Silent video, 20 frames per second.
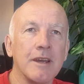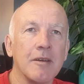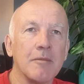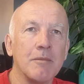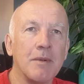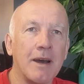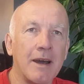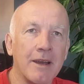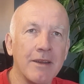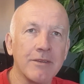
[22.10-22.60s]

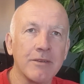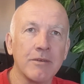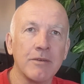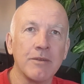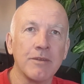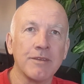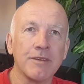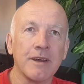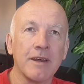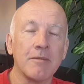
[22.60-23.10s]
My high
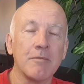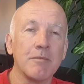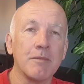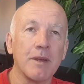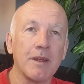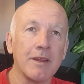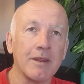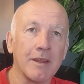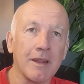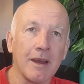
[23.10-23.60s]
school
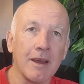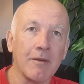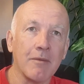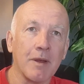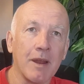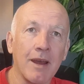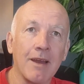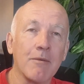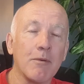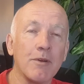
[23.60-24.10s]
son,
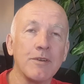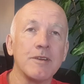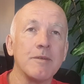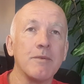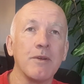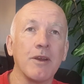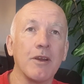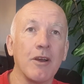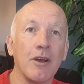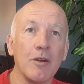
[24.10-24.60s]
when I watch him
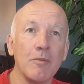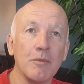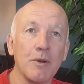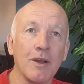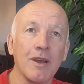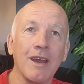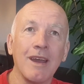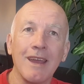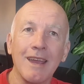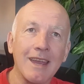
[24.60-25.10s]
doing
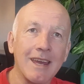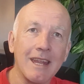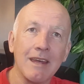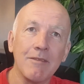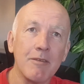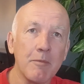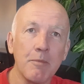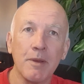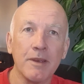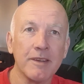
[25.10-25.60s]
homework, he
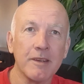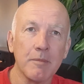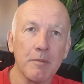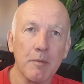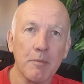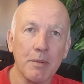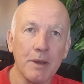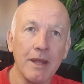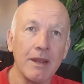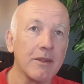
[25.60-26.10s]
never picks up
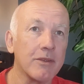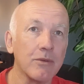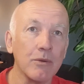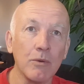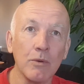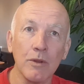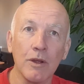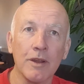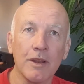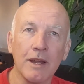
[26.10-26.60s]
a pen. It's
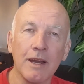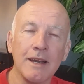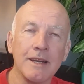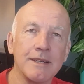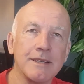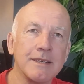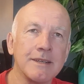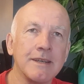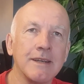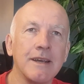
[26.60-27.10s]
all
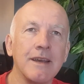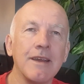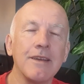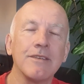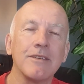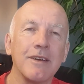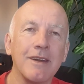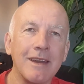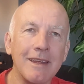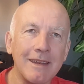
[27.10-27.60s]
online.
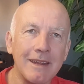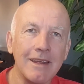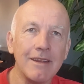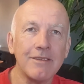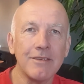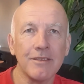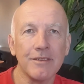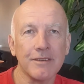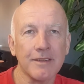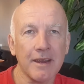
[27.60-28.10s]
So he
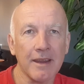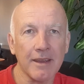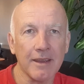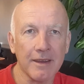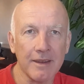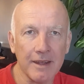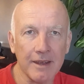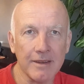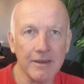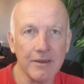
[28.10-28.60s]
needs to stay
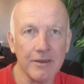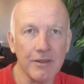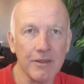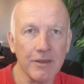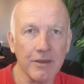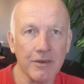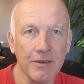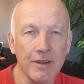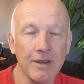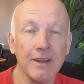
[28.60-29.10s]
connected to
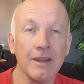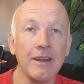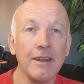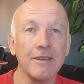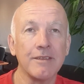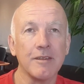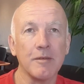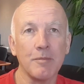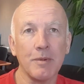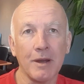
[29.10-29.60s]
the grid. He
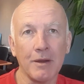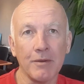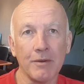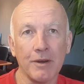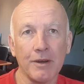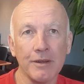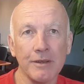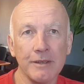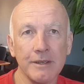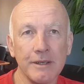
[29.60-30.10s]
needs the power
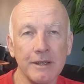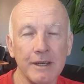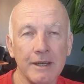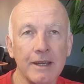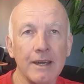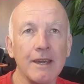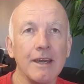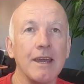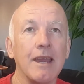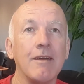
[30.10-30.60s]
on.
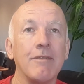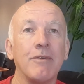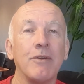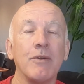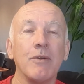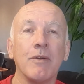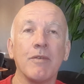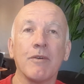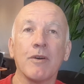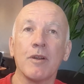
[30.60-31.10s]
If
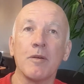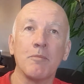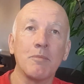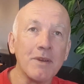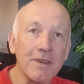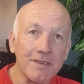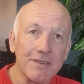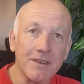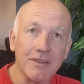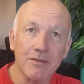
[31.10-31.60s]
you've got a
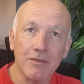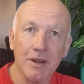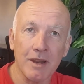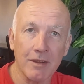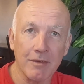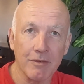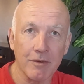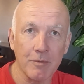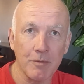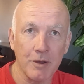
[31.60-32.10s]
business
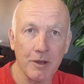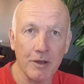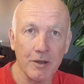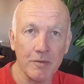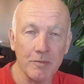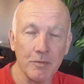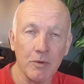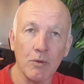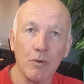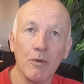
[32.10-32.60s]
running from
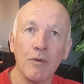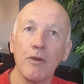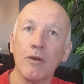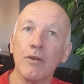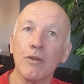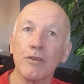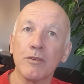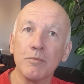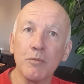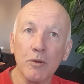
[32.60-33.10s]
home, or you've
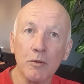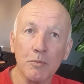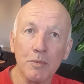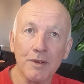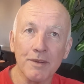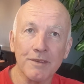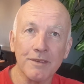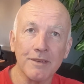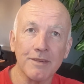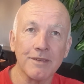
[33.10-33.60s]
got a small
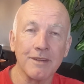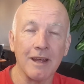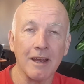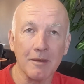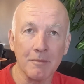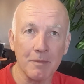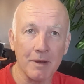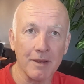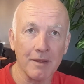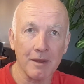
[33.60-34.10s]
business
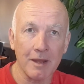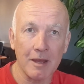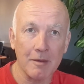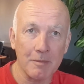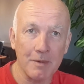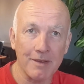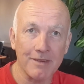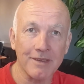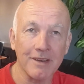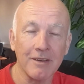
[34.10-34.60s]
like
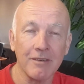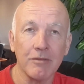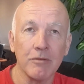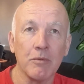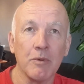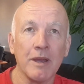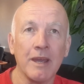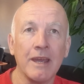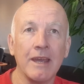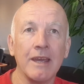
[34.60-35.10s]
myself,
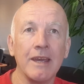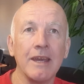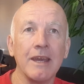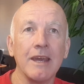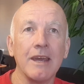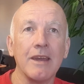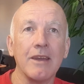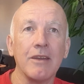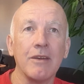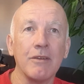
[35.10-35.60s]
where
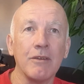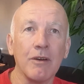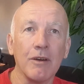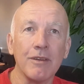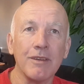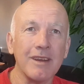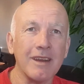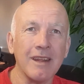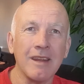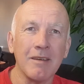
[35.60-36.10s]
you're
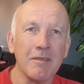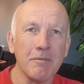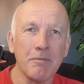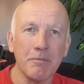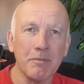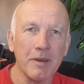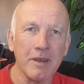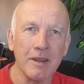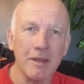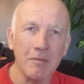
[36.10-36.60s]
not in
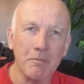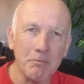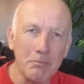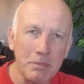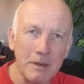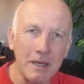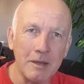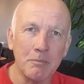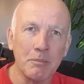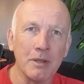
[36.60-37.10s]
a
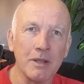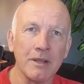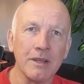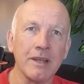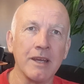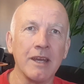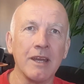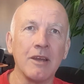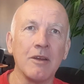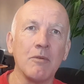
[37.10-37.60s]
big
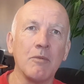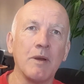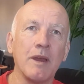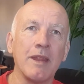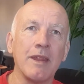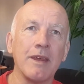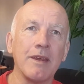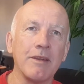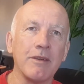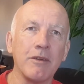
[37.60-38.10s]
building where
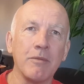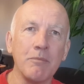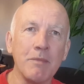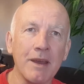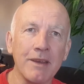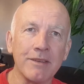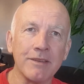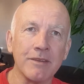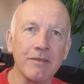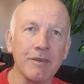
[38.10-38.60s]
there's
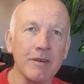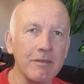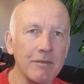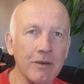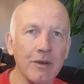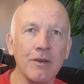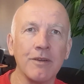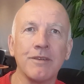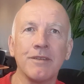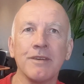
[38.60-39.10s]
massive
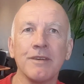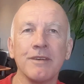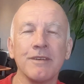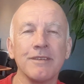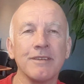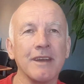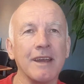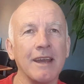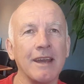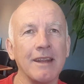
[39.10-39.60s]

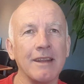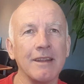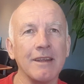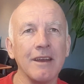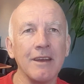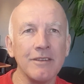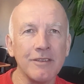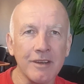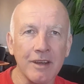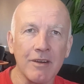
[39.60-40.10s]
inverters and
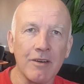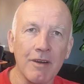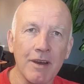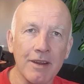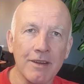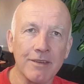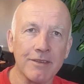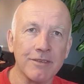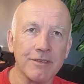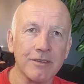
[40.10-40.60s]

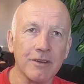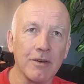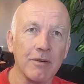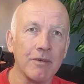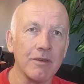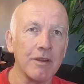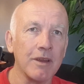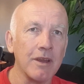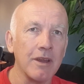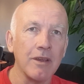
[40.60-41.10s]
generators and so
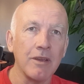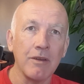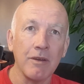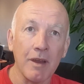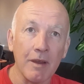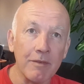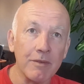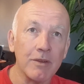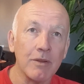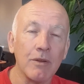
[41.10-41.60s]
on, you're
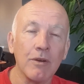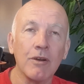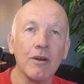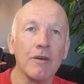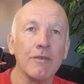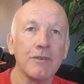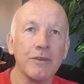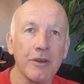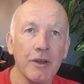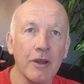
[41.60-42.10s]
having to look
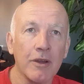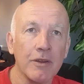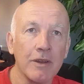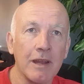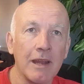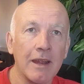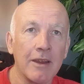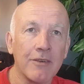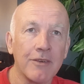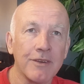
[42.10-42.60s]
after your own
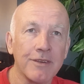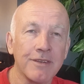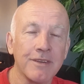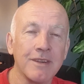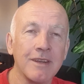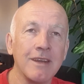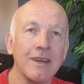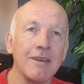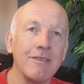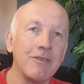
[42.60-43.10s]

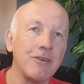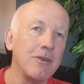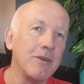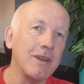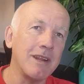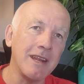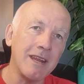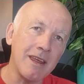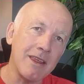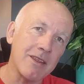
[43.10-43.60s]
electricity. If you're
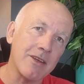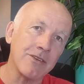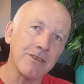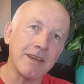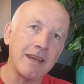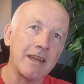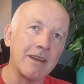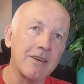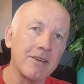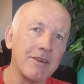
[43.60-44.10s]
in any of those
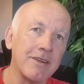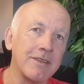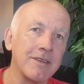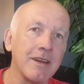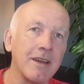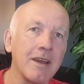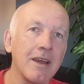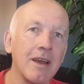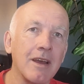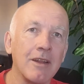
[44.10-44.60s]
categories,
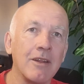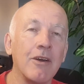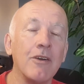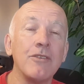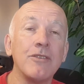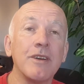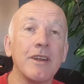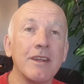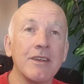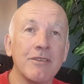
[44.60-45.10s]

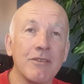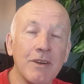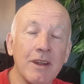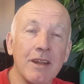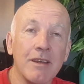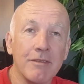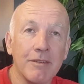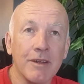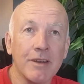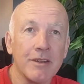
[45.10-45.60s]
load shedding is
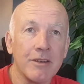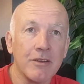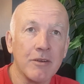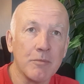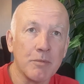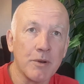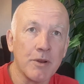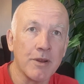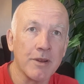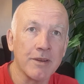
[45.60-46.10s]
really affecting your
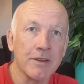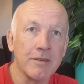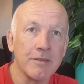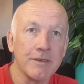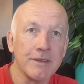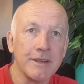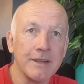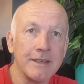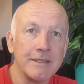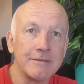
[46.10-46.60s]

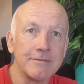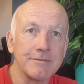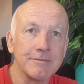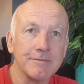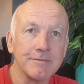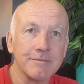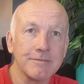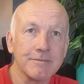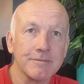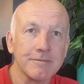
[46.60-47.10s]
productivity.
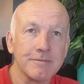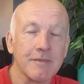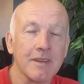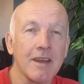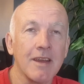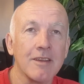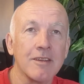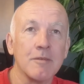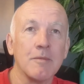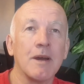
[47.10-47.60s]

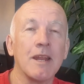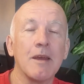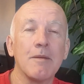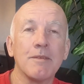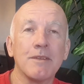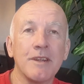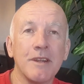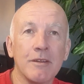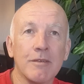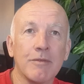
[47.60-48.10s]
So my name
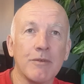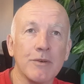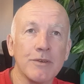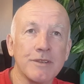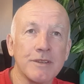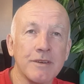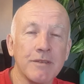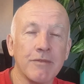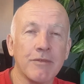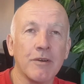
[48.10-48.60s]
is Neil
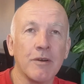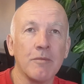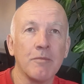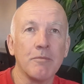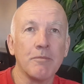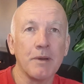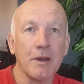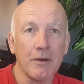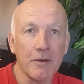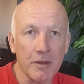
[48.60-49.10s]
Forster
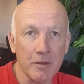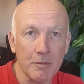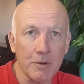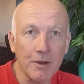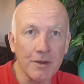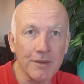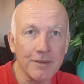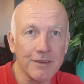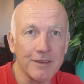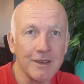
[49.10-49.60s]
from Power in the
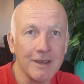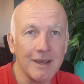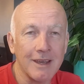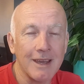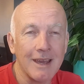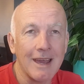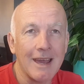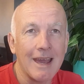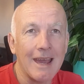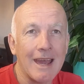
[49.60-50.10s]
Box,
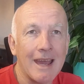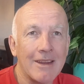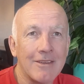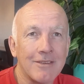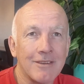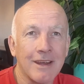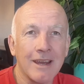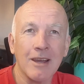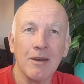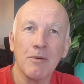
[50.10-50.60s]
and
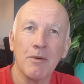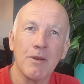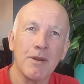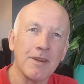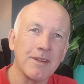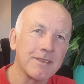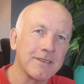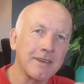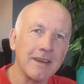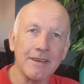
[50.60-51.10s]
today I want to
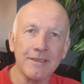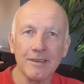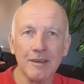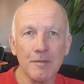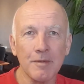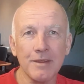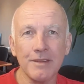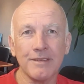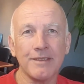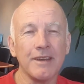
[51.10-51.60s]
discuss
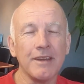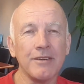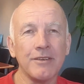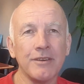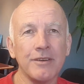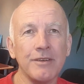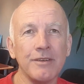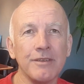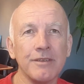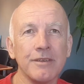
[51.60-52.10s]
some of these
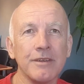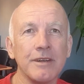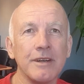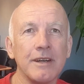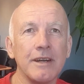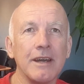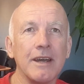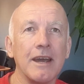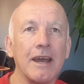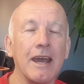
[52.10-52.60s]
issues,
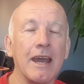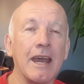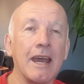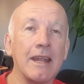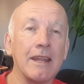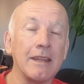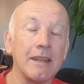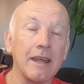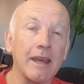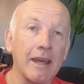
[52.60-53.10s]

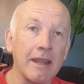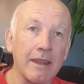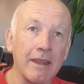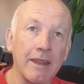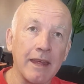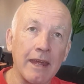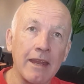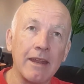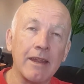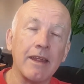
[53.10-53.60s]
and
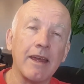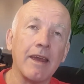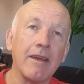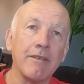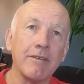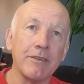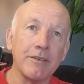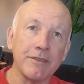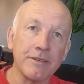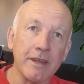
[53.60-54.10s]
then
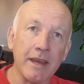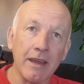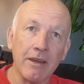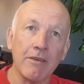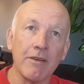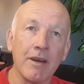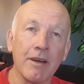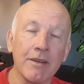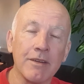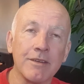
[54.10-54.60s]
if you stay
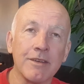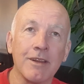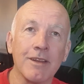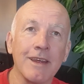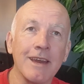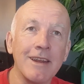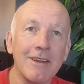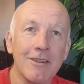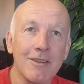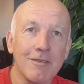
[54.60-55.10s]
around till
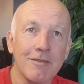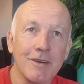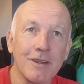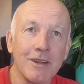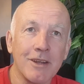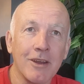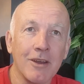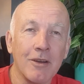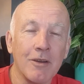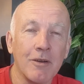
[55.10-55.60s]
the end of the
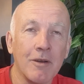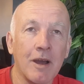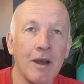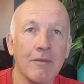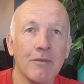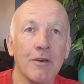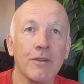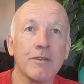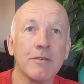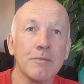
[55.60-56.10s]
video,
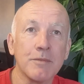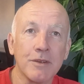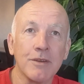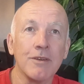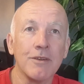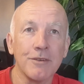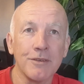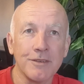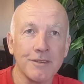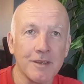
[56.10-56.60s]
I've got some
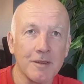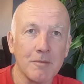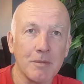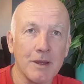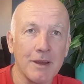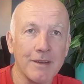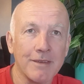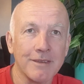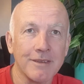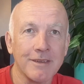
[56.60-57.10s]
solutions in
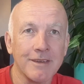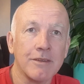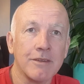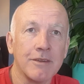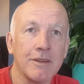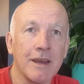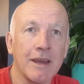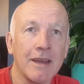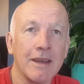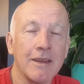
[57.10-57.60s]
place.
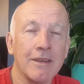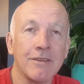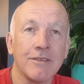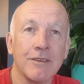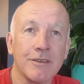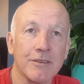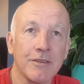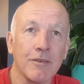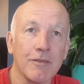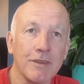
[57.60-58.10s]
Today is
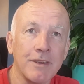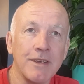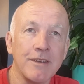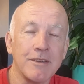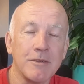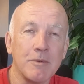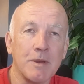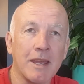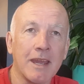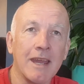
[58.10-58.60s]
just after
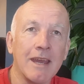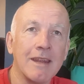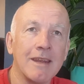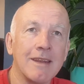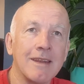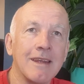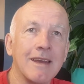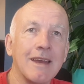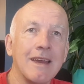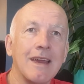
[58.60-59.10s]
Easter weekend,